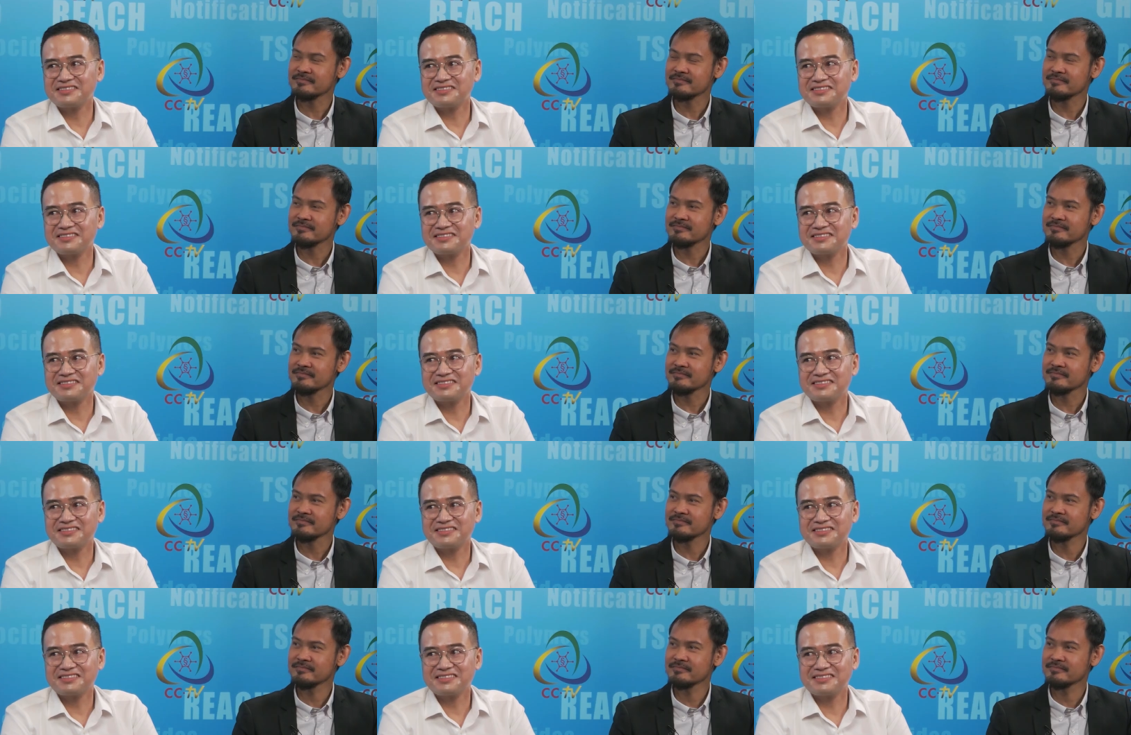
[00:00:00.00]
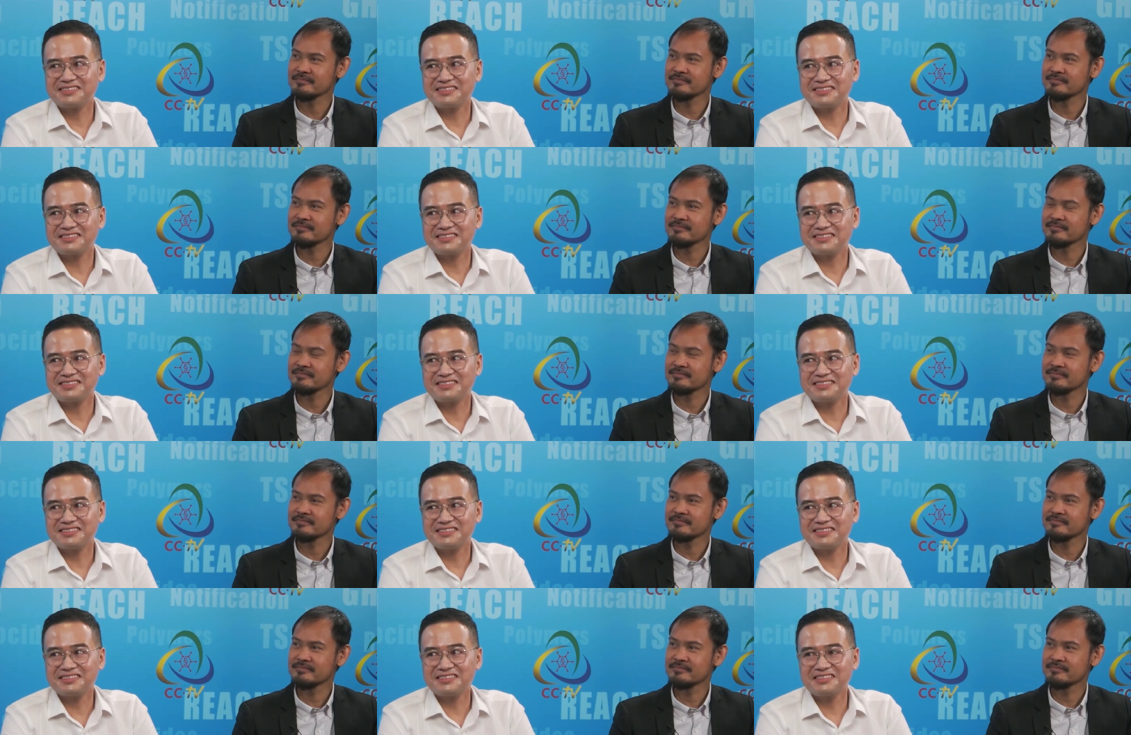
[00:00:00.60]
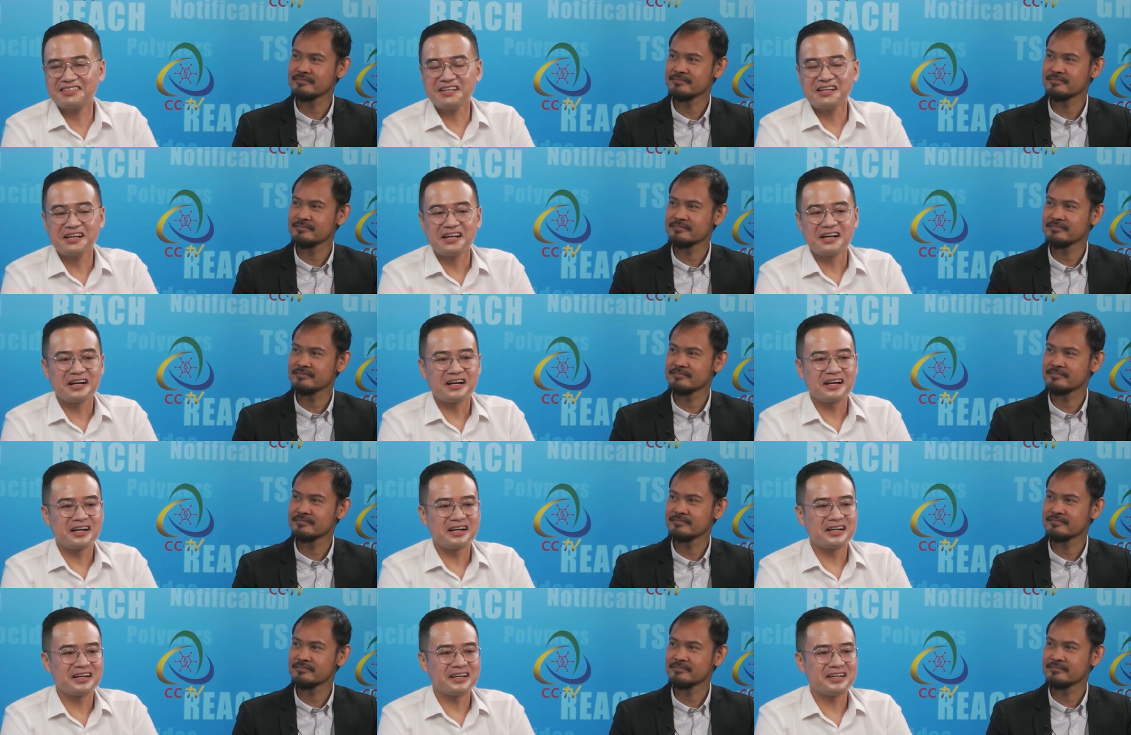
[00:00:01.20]
Speaker 1: twenty twenty-six?
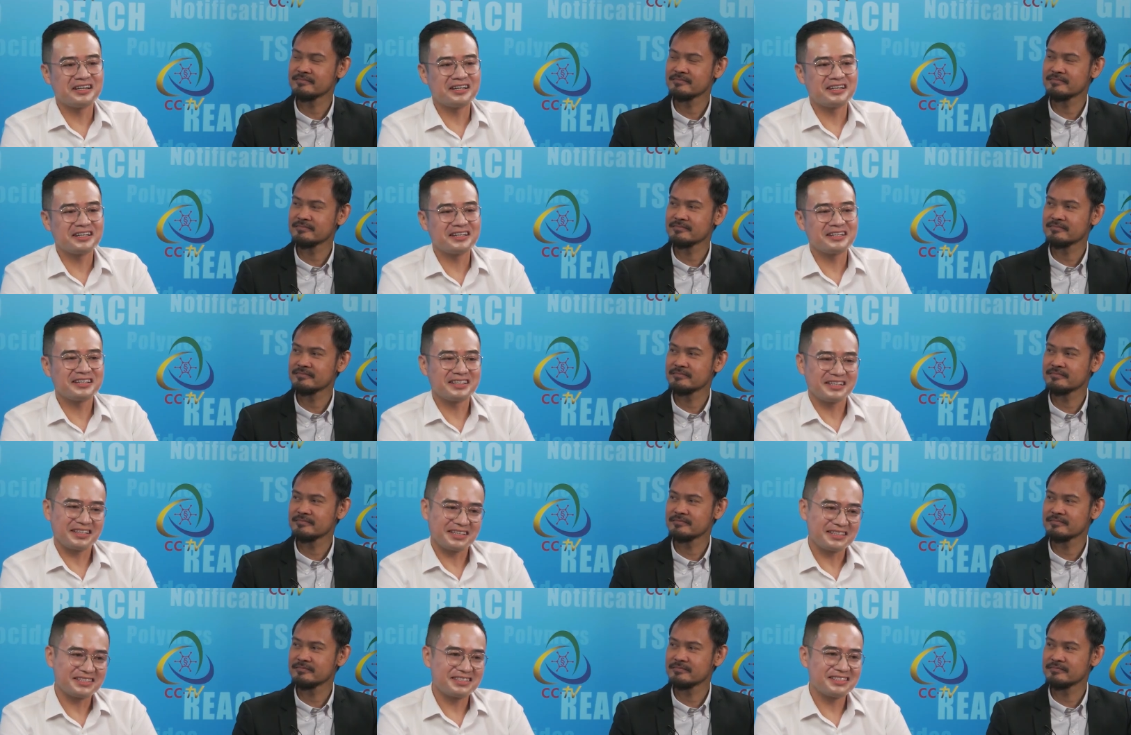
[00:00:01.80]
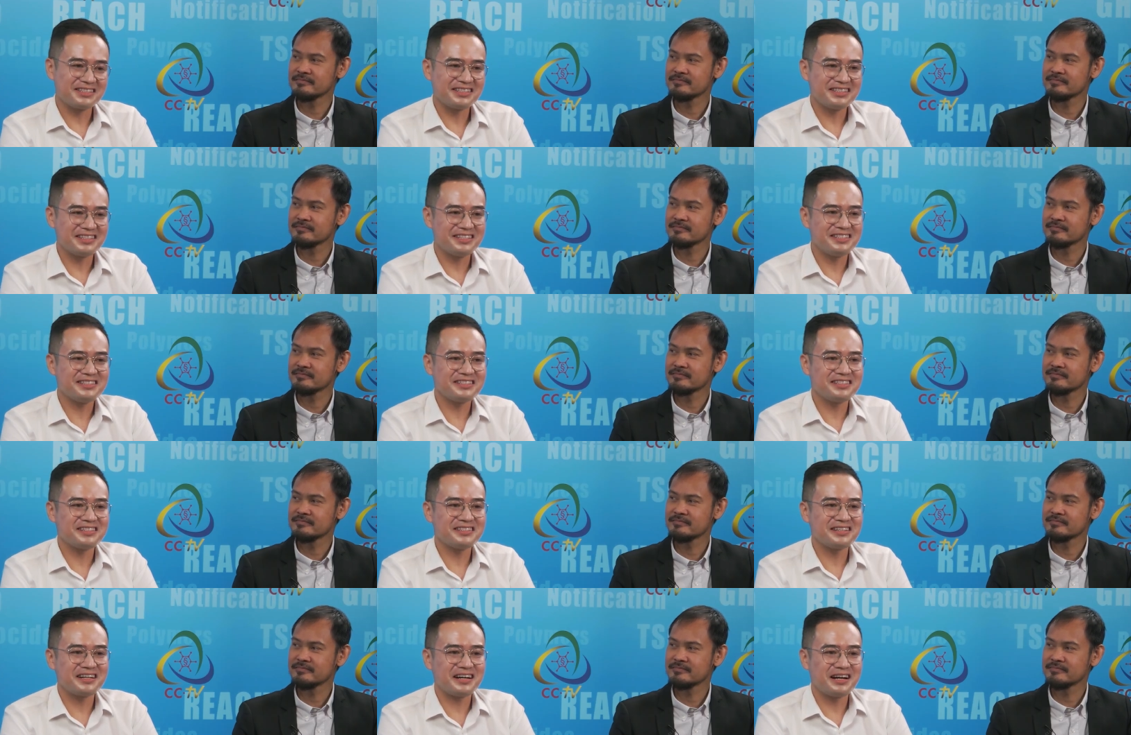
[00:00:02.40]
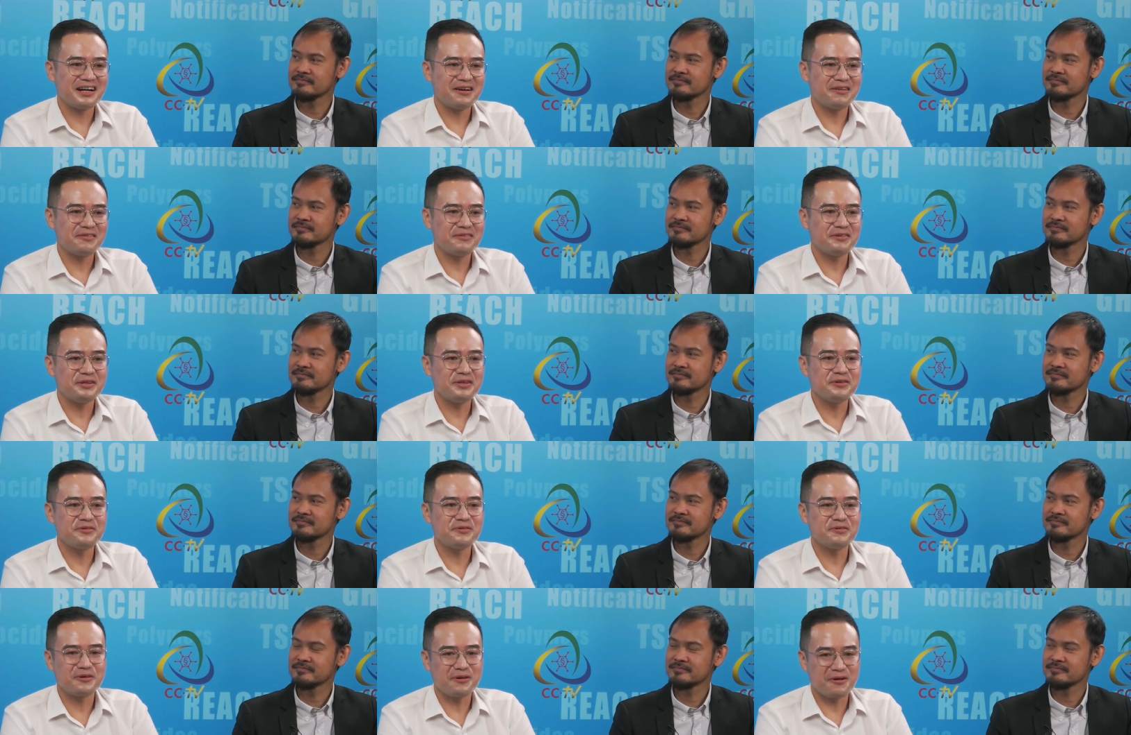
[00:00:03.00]
Uh, yes, it's uh, our new
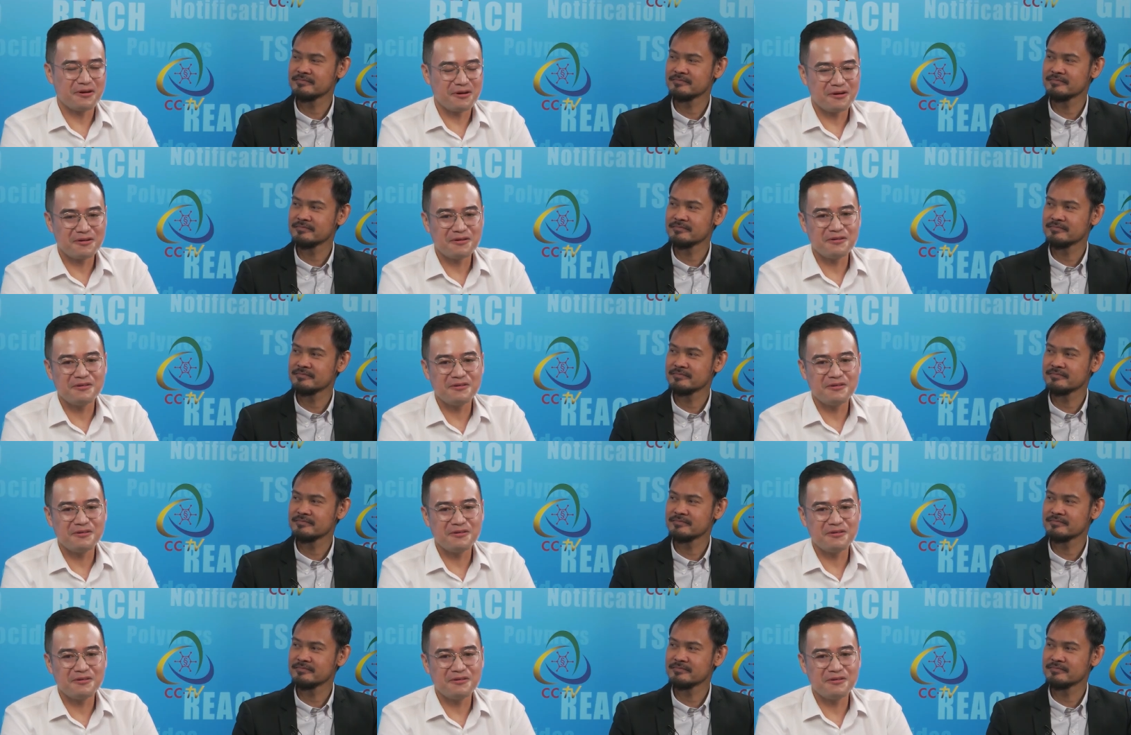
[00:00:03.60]
law.